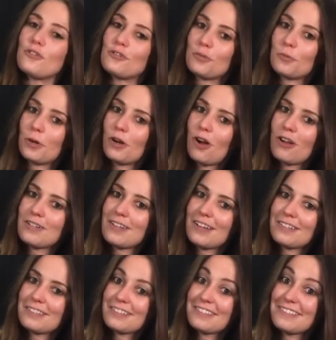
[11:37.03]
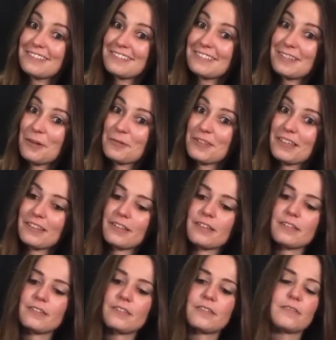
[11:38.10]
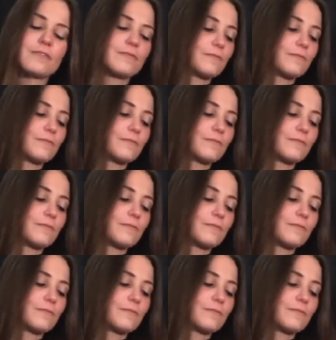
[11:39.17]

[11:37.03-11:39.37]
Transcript: So in context, sounds like this.